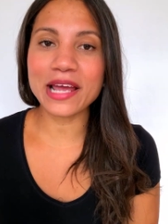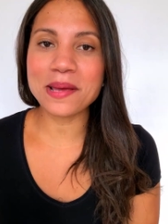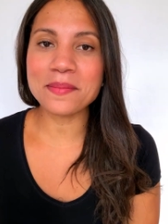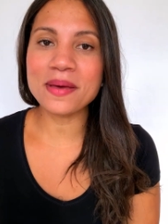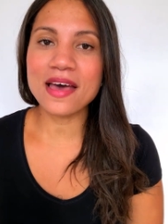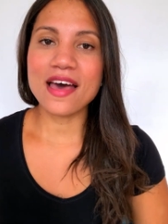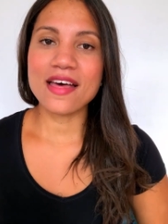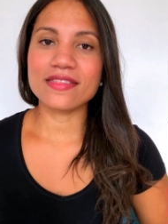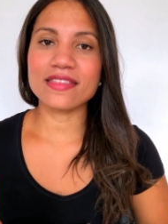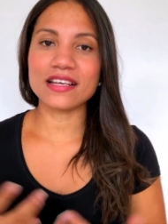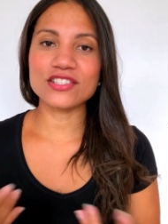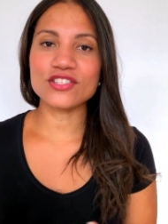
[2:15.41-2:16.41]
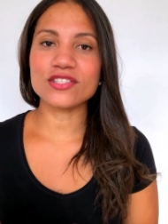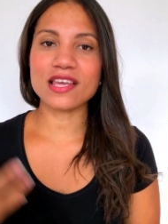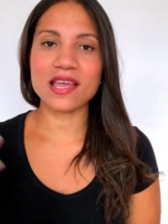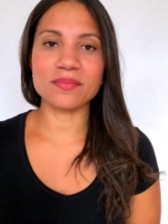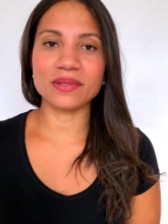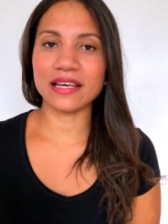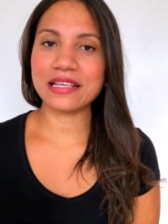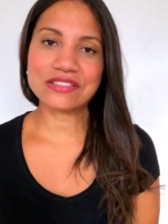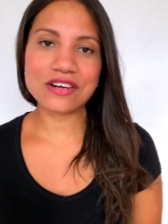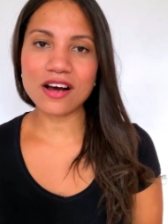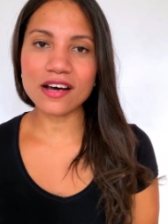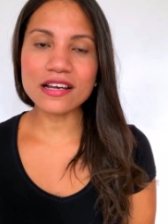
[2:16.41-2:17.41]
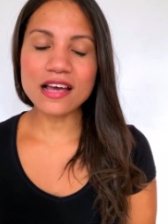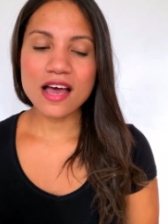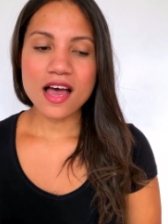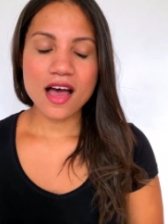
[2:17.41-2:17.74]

him. That just came later on.